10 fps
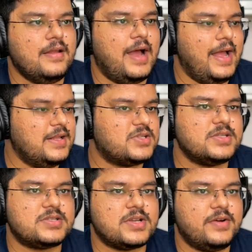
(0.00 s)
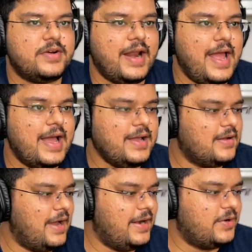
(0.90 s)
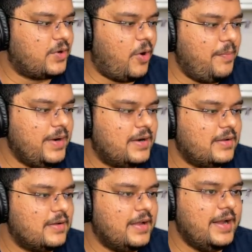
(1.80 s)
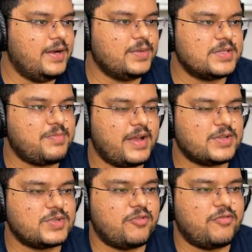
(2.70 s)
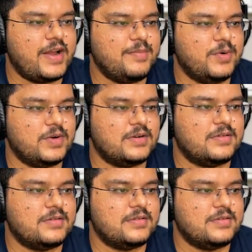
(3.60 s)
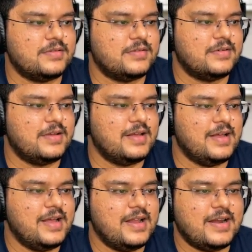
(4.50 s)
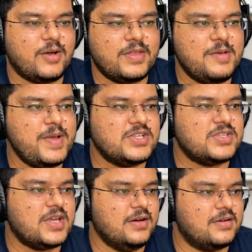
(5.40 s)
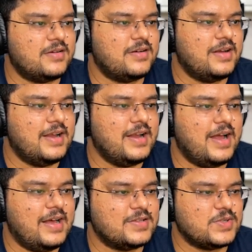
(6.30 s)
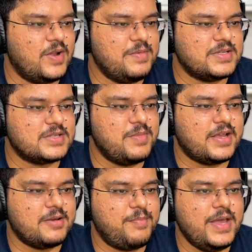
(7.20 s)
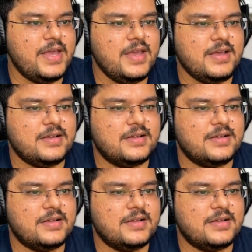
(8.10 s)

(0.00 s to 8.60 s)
I'll just drag and drop it into this Microsoft Whiteboard. Now the image is here. So let me just make it big.